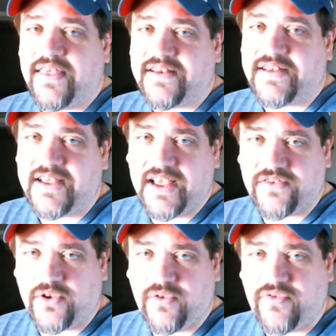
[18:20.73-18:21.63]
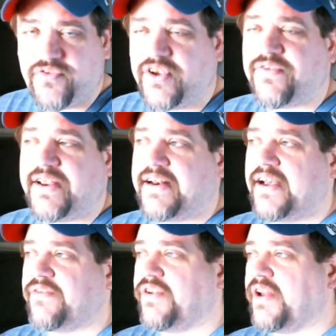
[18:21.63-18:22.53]
the TS050.
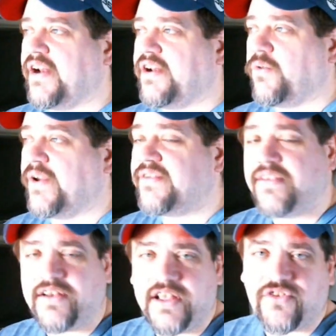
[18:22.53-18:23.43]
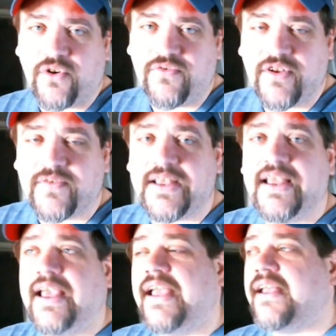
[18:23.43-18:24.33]
Now, if you're not into racing, the TS050
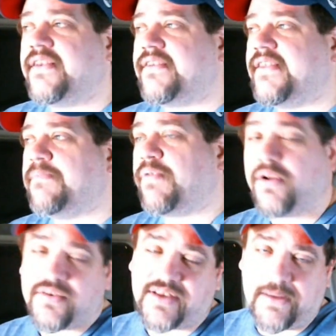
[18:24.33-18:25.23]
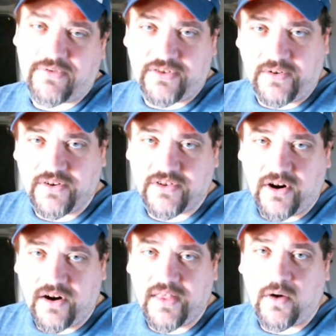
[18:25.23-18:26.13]
is the prototype series
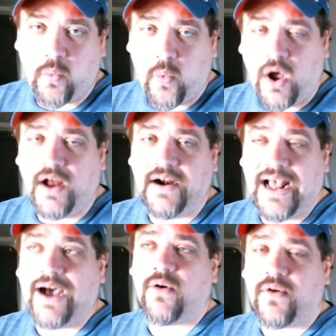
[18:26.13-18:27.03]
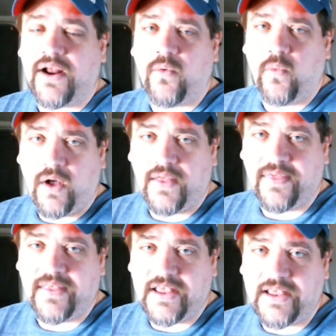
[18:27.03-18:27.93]
car that won, outright
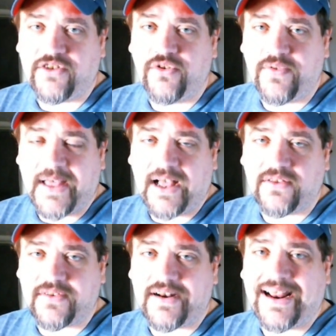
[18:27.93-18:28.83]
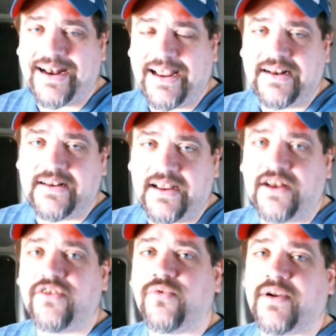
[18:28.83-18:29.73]
won, the
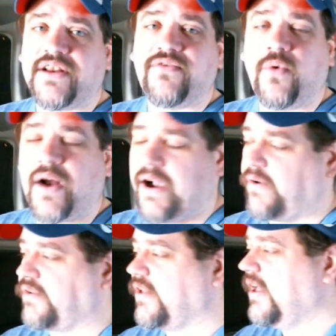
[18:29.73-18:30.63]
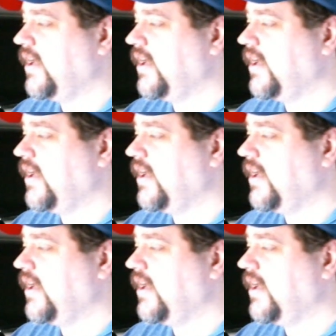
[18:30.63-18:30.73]
2018 24 Hours